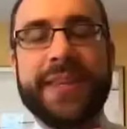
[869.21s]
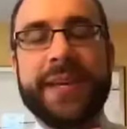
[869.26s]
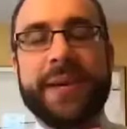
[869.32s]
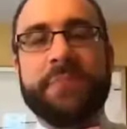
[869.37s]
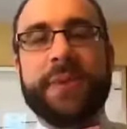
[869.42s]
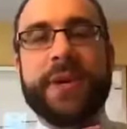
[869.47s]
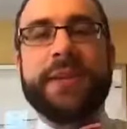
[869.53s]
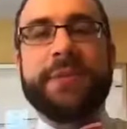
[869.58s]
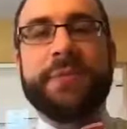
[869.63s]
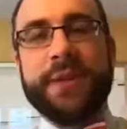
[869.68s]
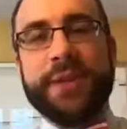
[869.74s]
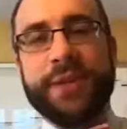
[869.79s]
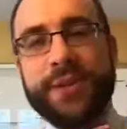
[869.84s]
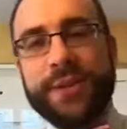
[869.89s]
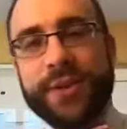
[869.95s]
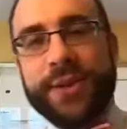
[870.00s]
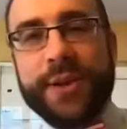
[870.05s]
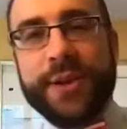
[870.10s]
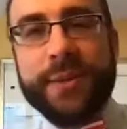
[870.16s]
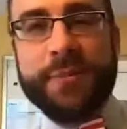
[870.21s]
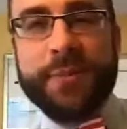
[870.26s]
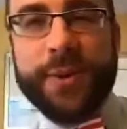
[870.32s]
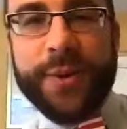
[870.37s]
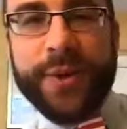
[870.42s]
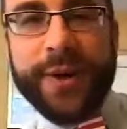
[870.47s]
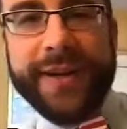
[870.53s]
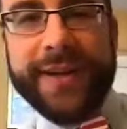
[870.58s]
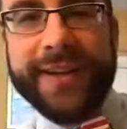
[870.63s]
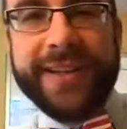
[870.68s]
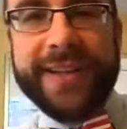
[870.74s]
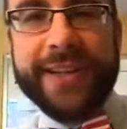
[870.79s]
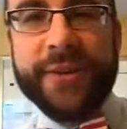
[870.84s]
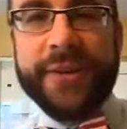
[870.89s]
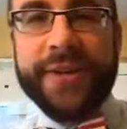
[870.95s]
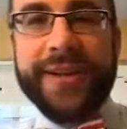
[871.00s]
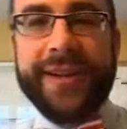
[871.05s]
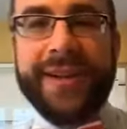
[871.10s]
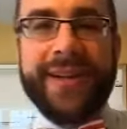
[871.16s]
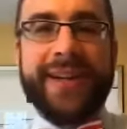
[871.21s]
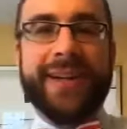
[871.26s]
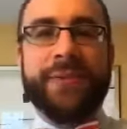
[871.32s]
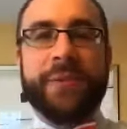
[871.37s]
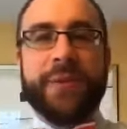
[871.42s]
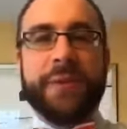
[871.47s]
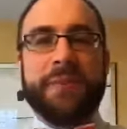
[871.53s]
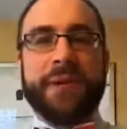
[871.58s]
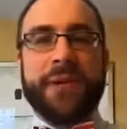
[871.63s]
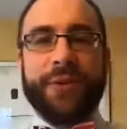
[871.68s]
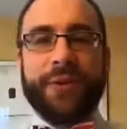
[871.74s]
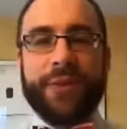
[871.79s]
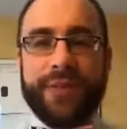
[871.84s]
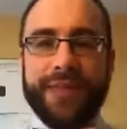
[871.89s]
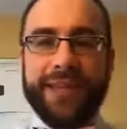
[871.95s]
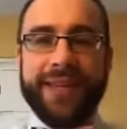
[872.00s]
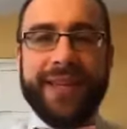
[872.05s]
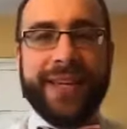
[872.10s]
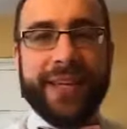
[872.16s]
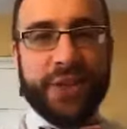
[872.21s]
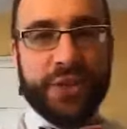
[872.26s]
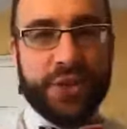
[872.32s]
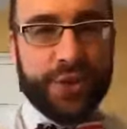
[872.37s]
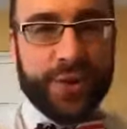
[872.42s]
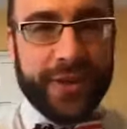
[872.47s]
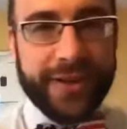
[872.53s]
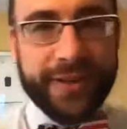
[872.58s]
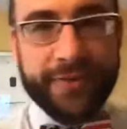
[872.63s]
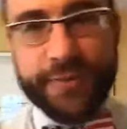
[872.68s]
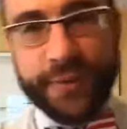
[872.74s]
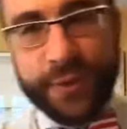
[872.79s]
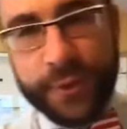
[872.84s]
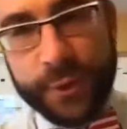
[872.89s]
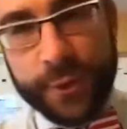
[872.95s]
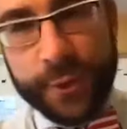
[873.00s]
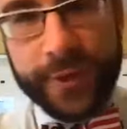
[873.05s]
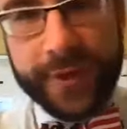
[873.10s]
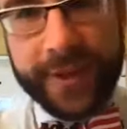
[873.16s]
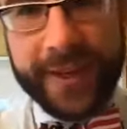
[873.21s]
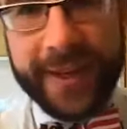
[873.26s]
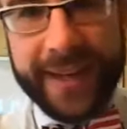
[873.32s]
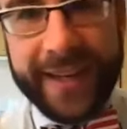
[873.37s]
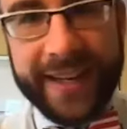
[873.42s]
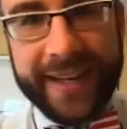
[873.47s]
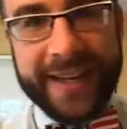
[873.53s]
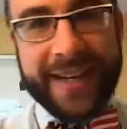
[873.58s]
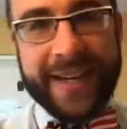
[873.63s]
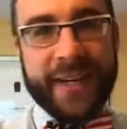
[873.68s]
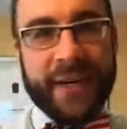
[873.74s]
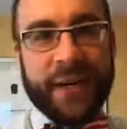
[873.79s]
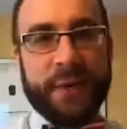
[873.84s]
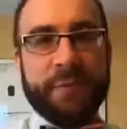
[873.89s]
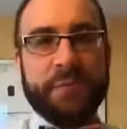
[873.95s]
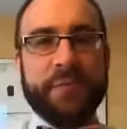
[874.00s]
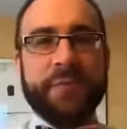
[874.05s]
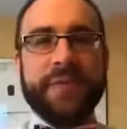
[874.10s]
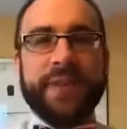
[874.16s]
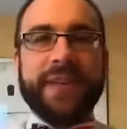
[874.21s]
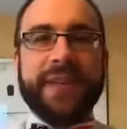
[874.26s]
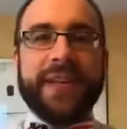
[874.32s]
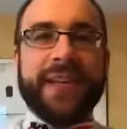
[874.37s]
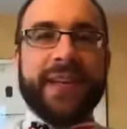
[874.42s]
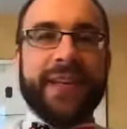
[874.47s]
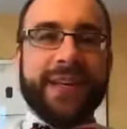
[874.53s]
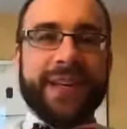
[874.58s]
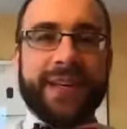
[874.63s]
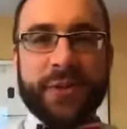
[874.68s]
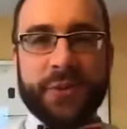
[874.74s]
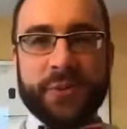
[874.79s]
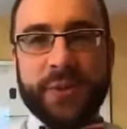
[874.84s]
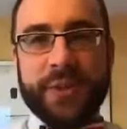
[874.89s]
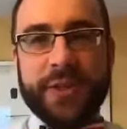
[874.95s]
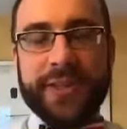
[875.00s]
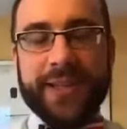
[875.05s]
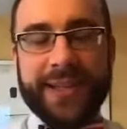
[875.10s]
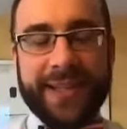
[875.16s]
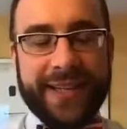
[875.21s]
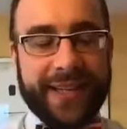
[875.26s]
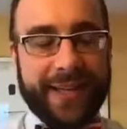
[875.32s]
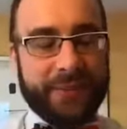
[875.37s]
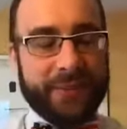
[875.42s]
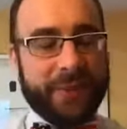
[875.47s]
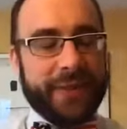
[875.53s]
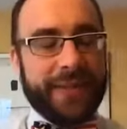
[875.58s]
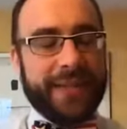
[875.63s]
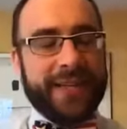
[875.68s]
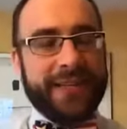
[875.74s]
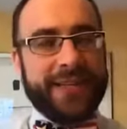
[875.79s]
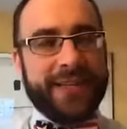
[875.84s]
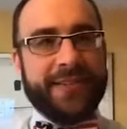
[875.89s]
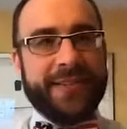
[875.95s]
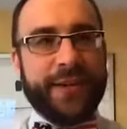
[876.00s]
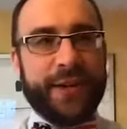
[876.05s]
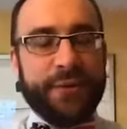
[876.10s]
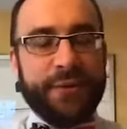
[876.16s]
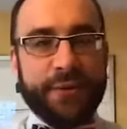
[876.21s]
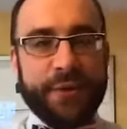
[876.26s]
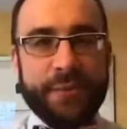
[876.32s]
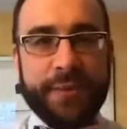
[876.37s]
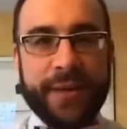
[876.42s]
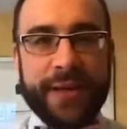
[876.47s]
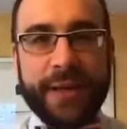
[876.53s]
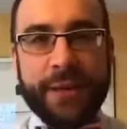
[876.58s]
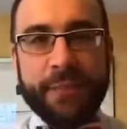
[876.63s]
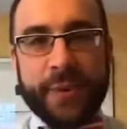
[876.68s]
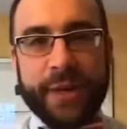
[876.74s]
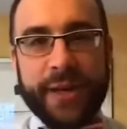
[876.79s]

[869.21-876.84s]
That brings me to a good point. You and I, we both enjoy food. We'll cut this off in a minute.